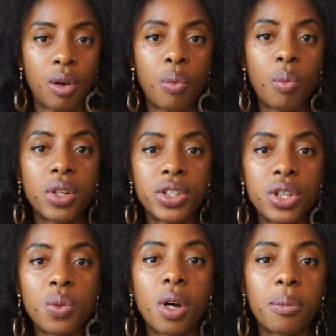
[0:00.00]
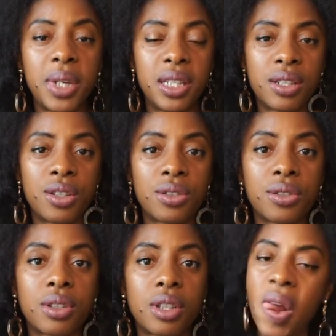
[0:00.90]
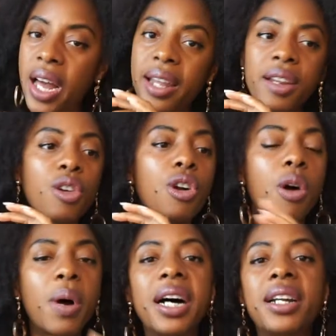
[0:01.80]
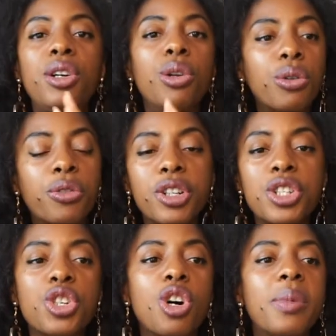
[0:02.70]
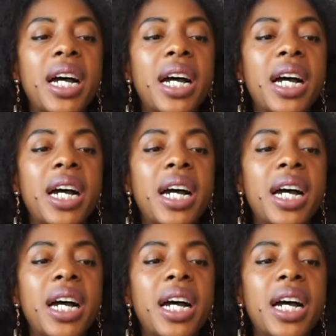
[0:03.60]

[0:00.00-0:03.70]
What do you want me to do? I didn't go out and look for a job.